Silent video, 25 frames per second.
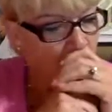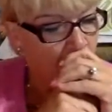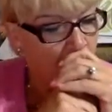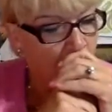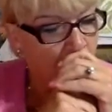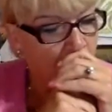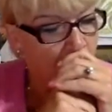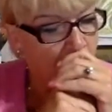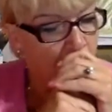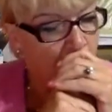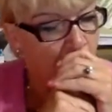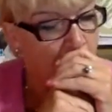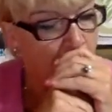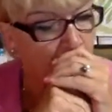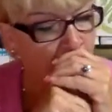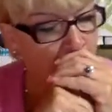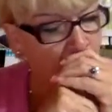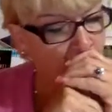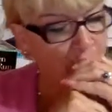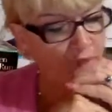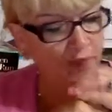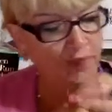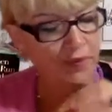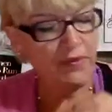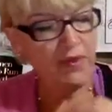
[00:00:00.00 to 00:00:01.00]

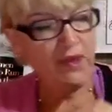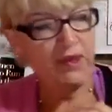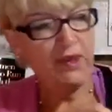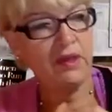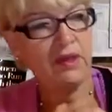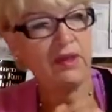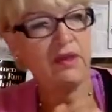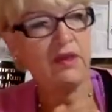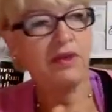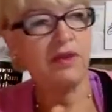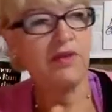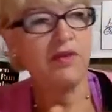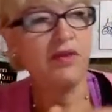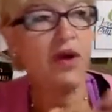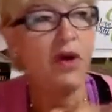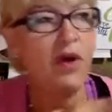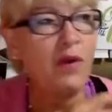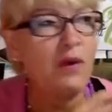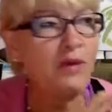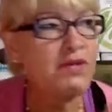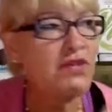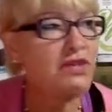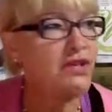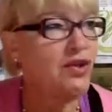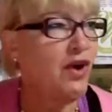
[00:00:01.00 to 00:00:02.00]
if you're
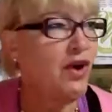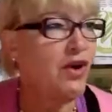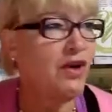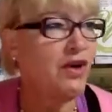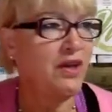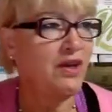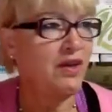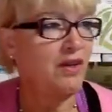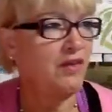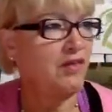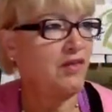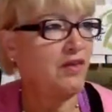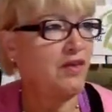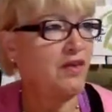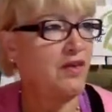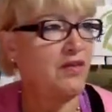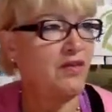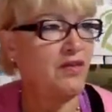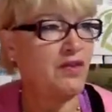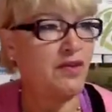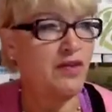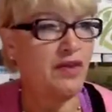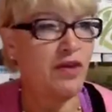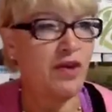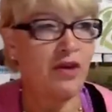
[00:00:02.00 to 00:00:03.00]
always talking in front of
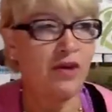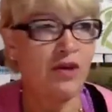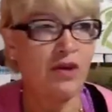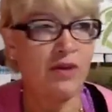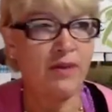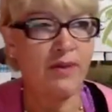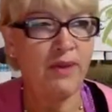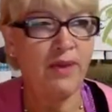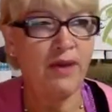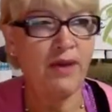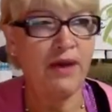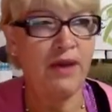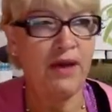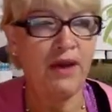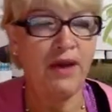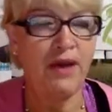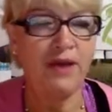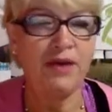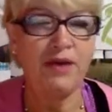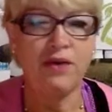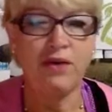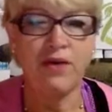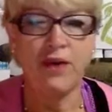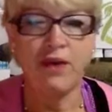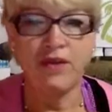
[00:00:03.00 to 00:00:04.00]
your daughter about how
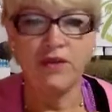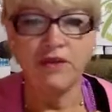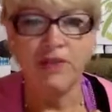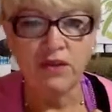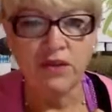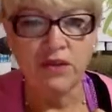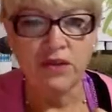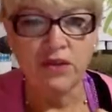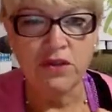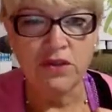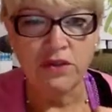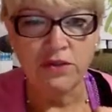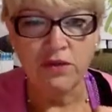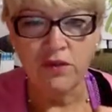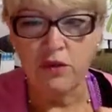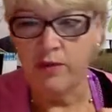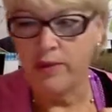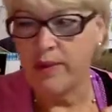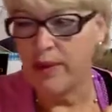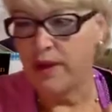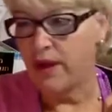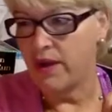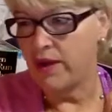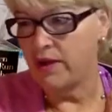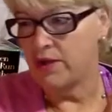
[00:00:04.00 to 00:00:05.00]
you have to lose a few
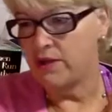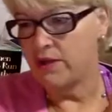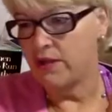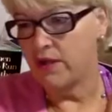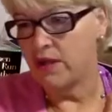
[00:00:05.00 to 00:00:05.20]
pounds,